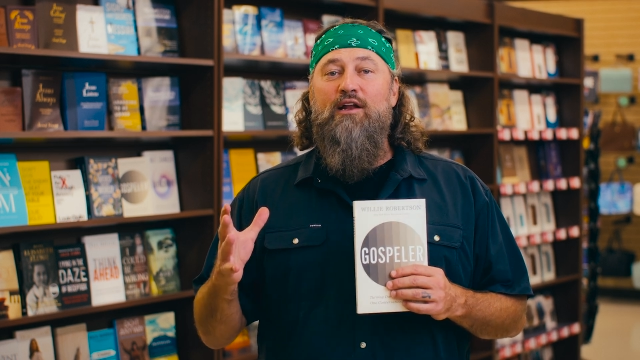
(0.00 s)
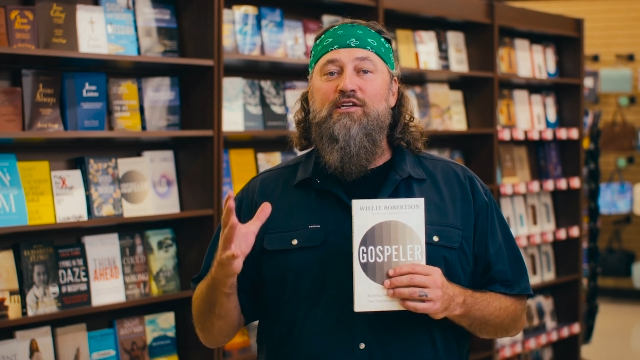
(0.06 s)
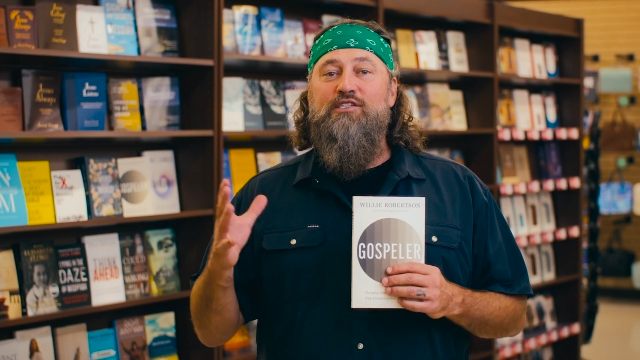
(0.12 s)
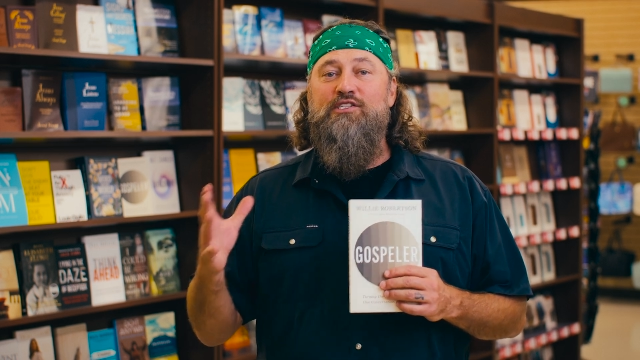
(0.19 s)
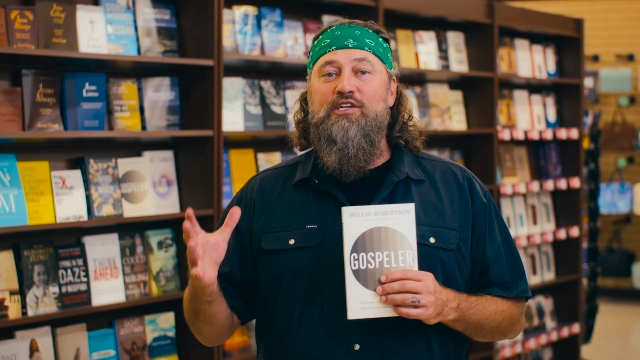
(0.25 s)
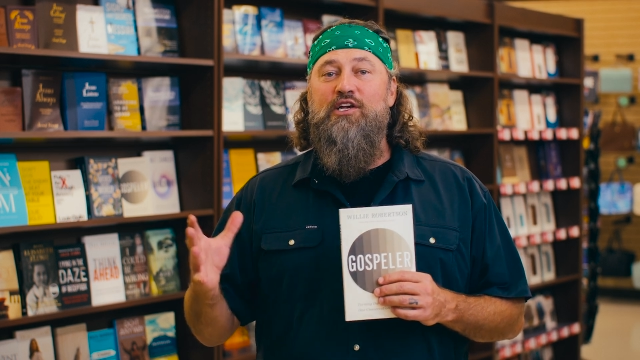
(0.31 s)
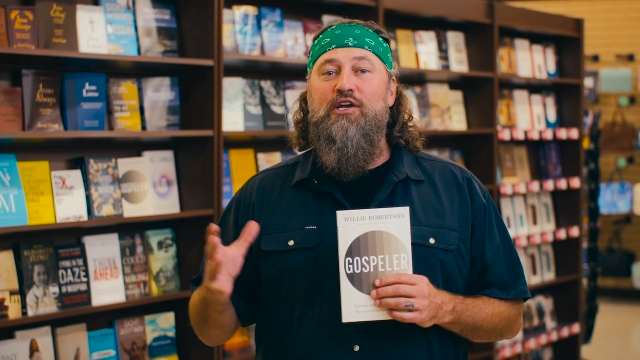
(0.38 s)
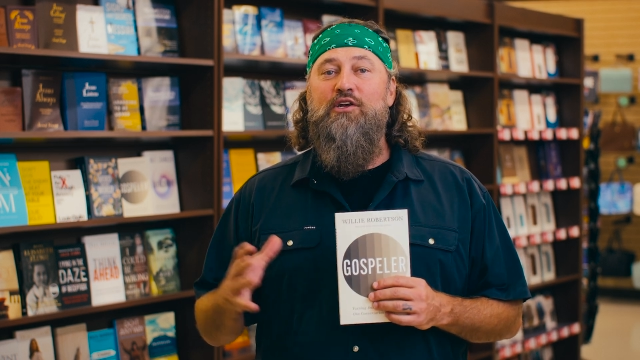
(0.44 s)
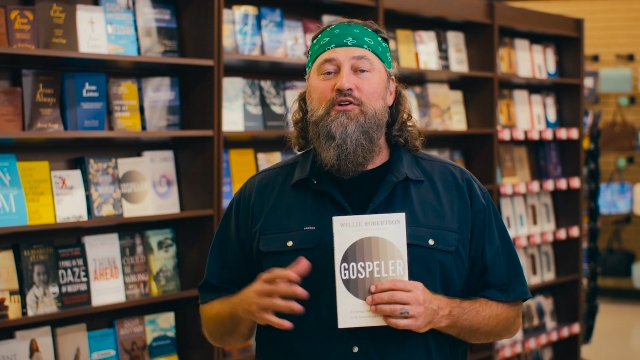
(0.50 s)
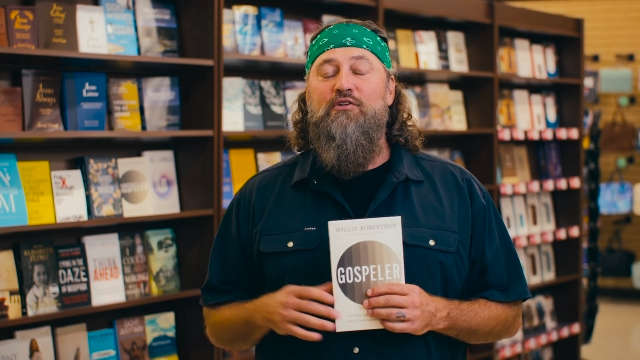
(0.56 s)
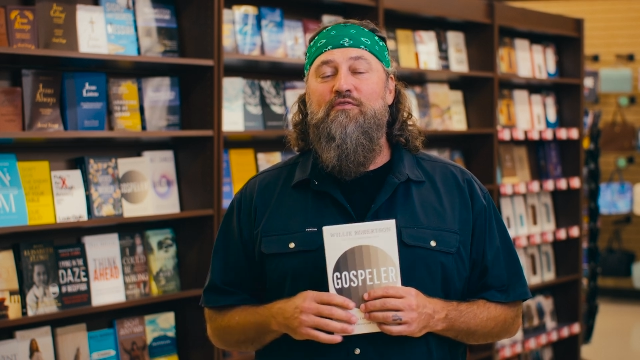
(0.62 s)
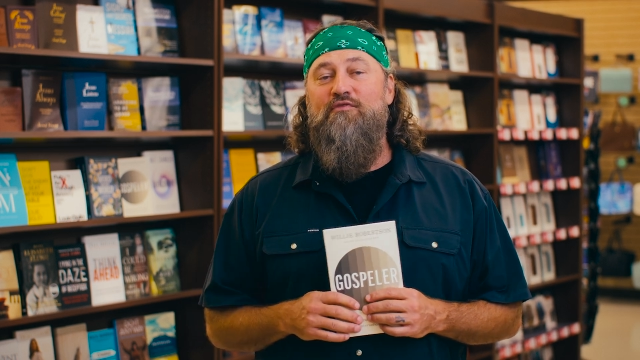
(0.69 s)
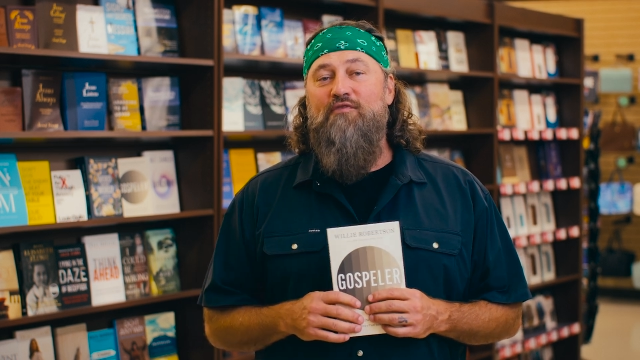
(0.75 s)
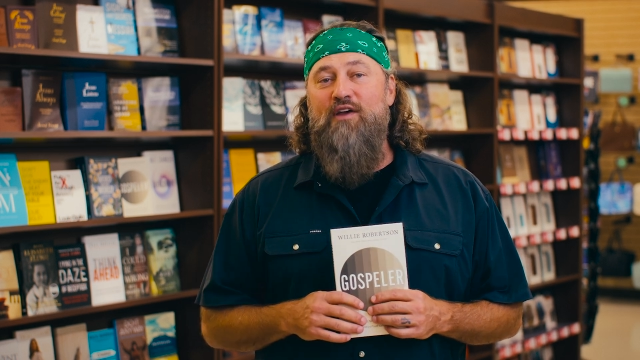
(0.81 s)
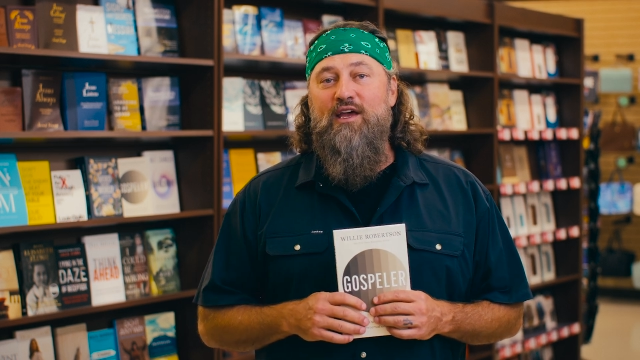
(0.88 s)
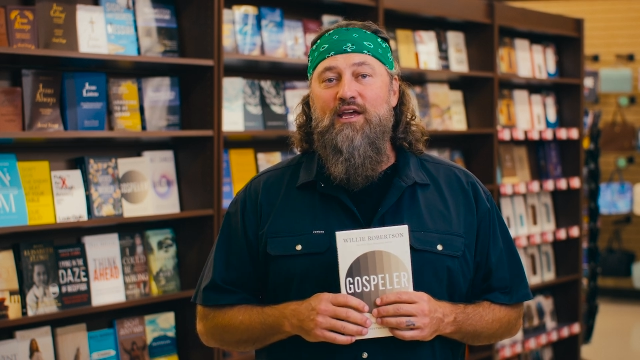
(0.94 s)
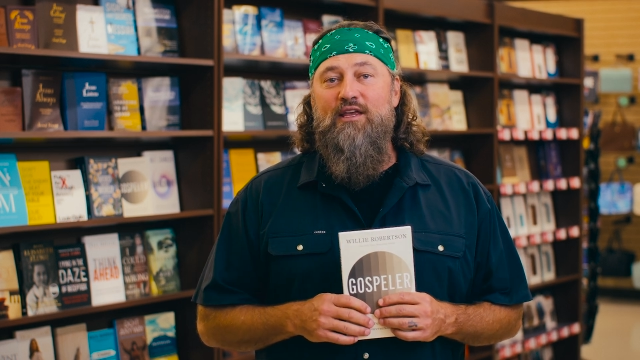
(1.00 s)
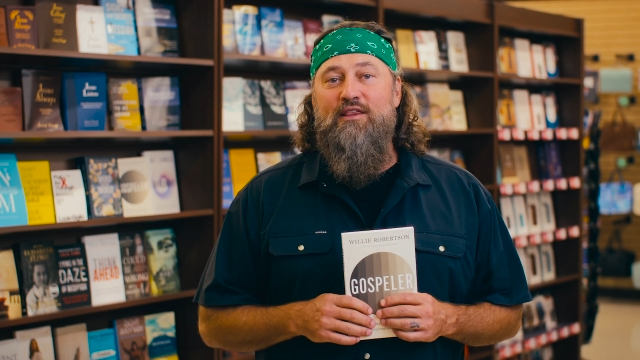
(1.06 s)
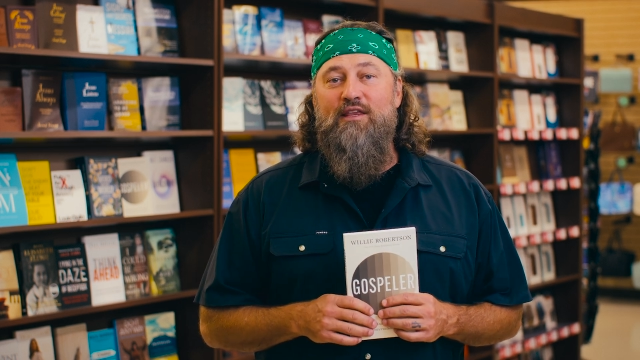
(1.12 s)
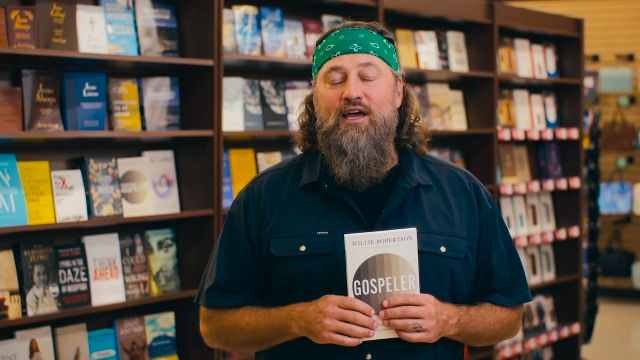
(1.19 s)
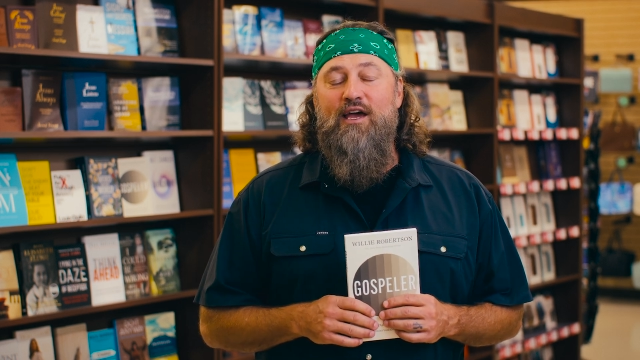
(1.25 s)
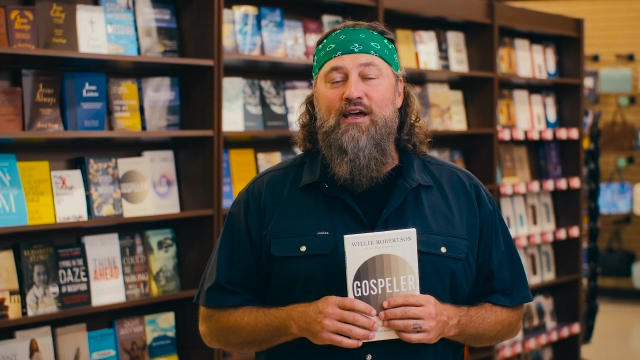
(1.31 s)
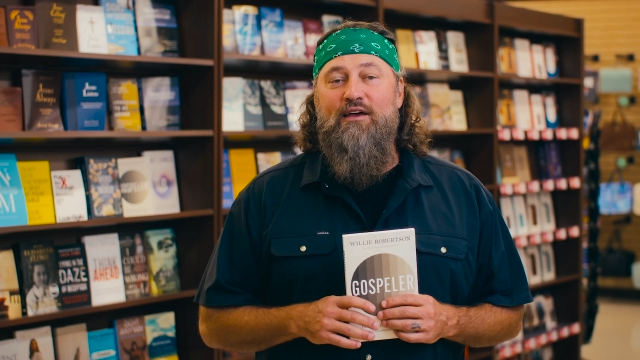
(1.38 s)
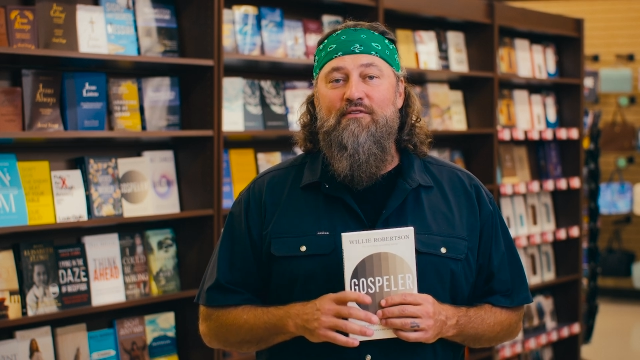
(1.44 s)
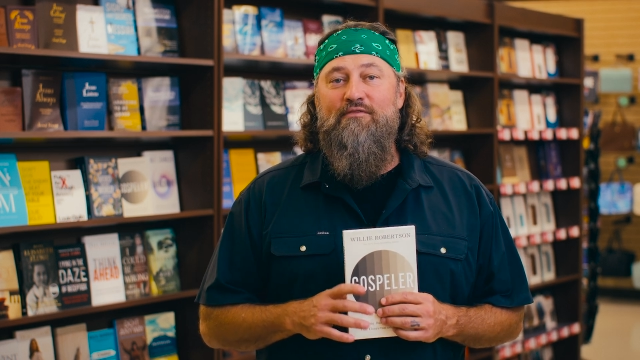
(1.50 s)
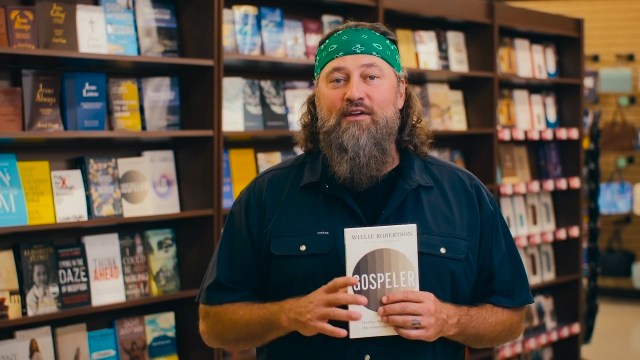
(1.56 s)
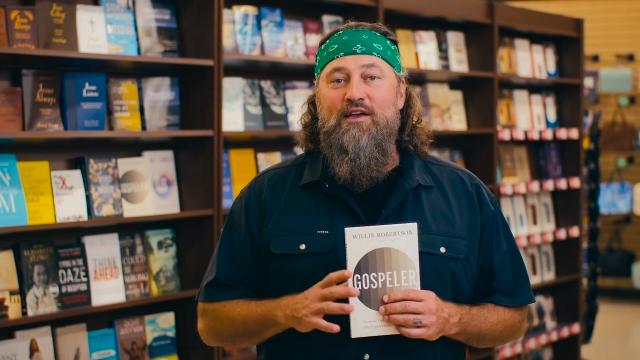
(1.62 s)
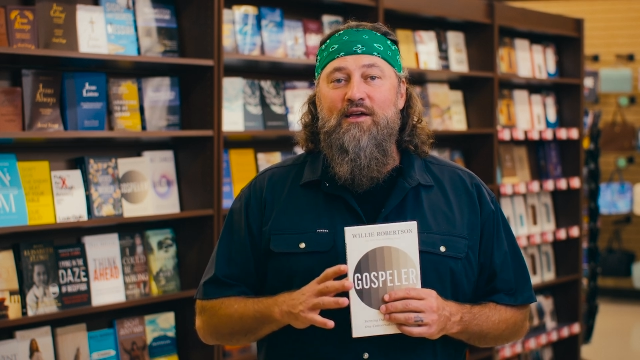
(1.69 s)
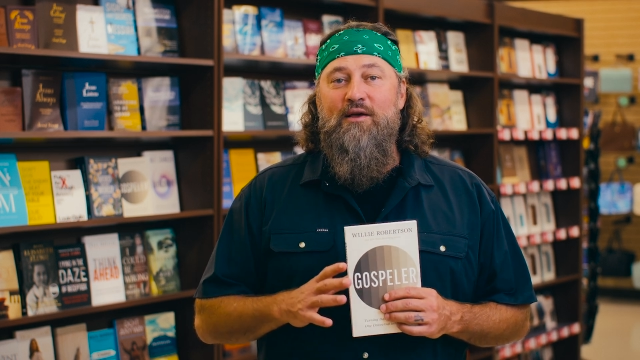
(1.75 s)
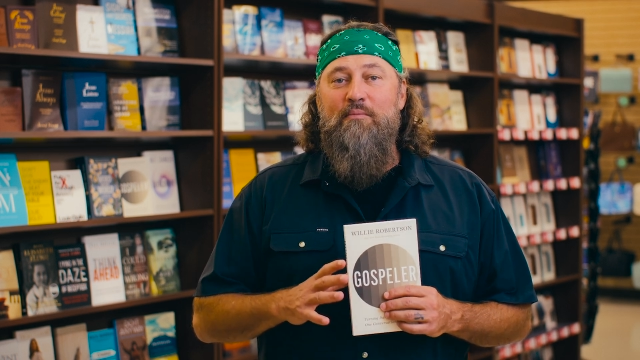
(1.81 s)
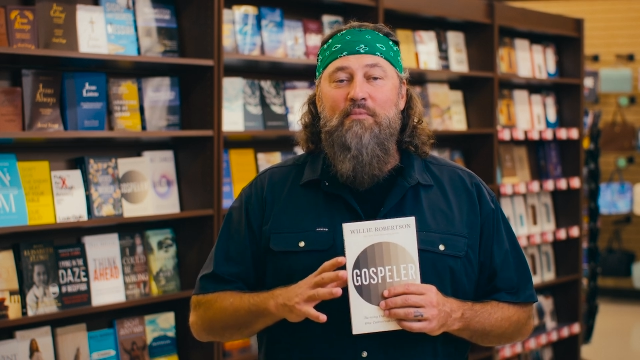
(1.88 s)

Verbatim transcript: to share your faith. I have a